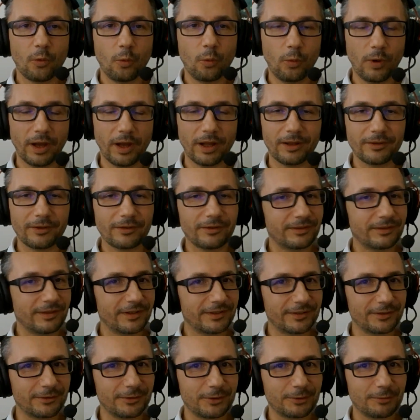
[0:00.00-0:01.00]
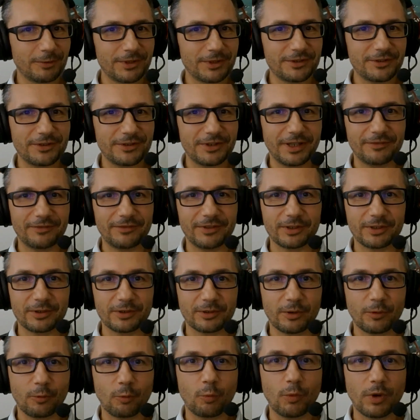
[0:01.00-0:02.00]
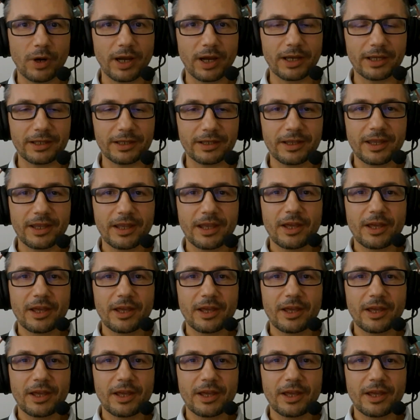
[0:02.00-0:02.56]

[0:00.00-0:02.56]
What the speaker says: Well, that's a good question, David. Why?